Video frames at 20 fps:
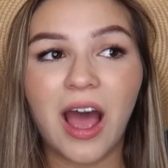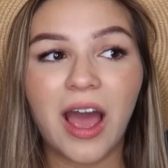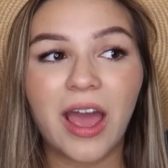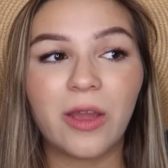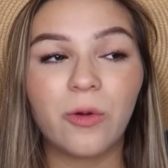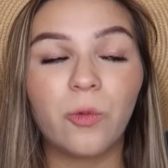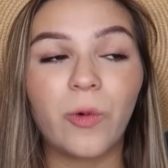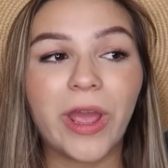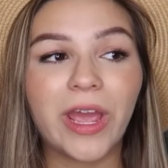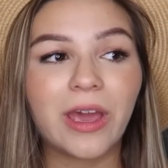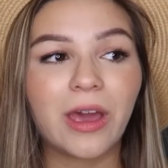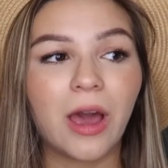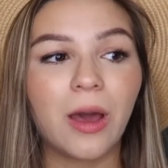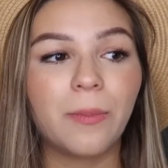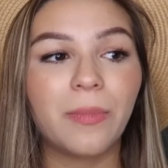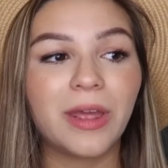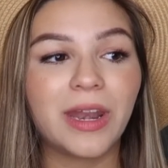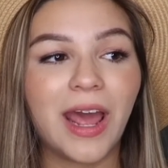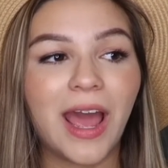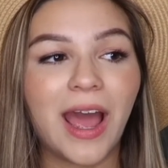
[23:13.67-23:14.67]
I wake
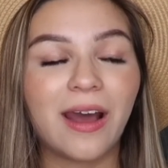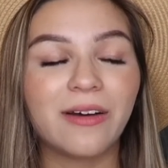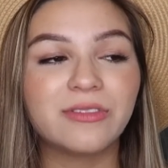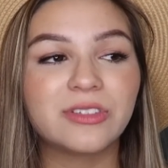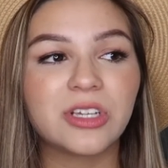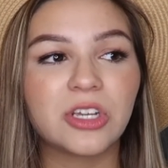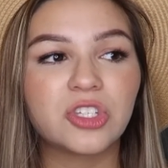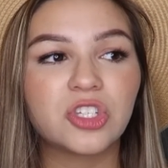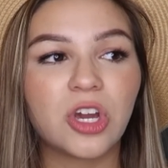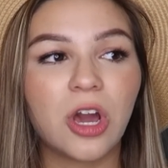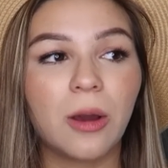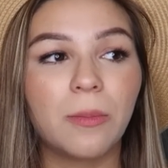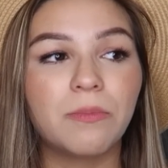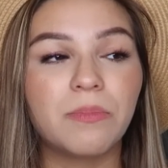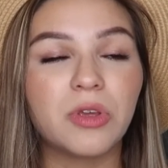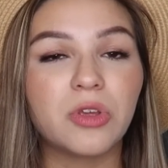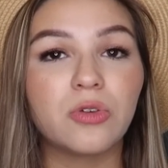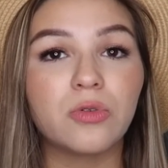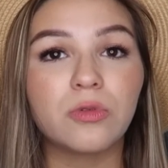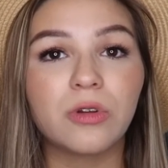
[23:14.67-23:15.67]
up and have such a
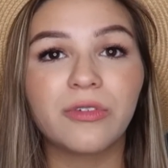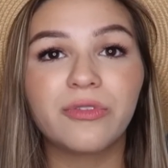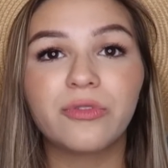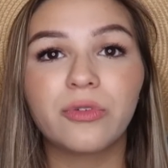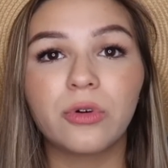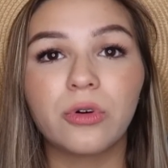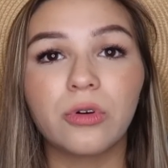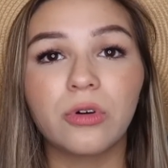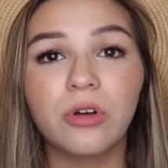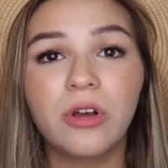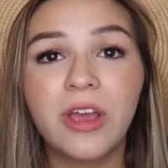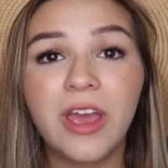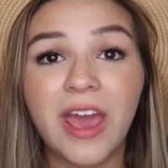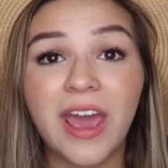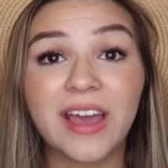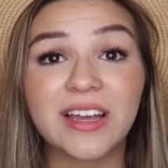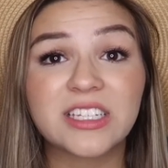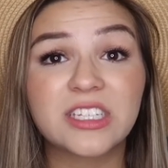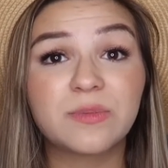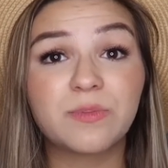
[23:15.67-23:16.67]
beautiful
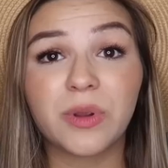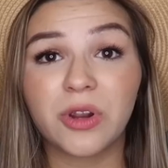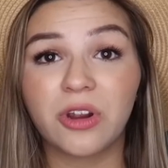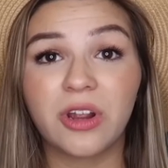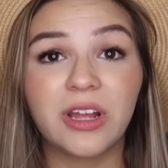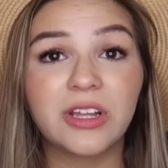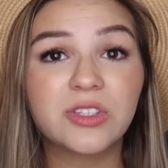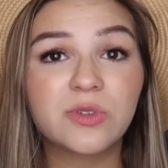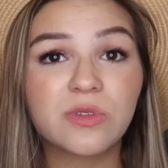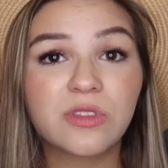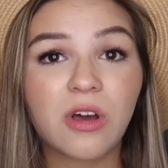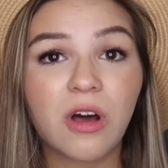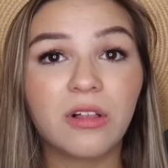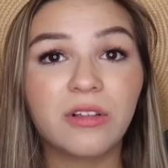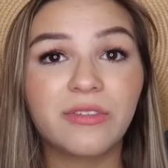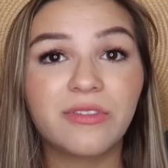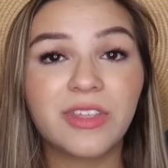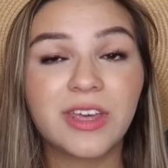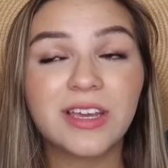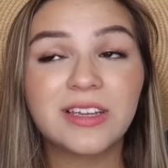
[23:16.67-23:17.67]
experience with
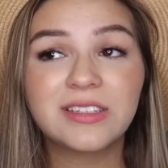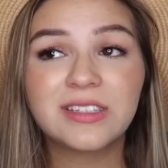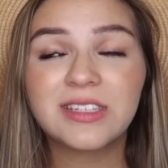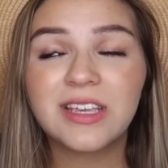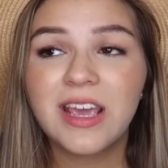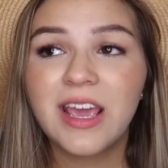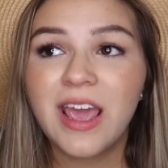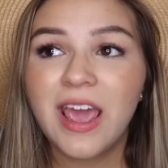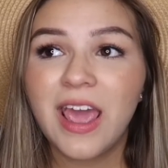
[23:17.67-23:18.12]
all of this.